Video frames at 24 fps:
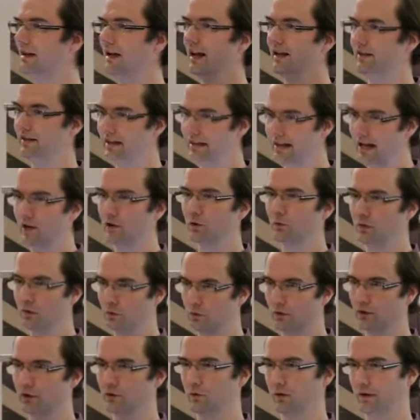and then how do we
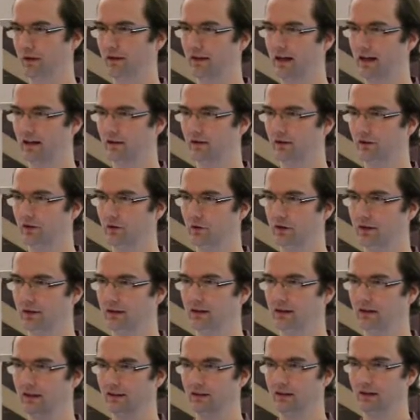work with that? So
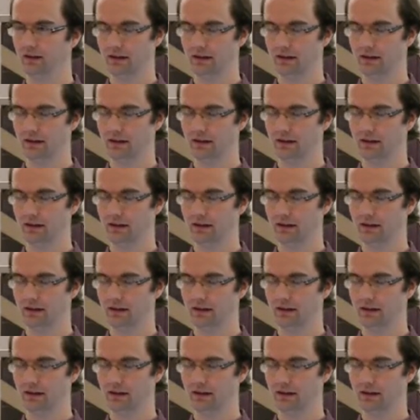it's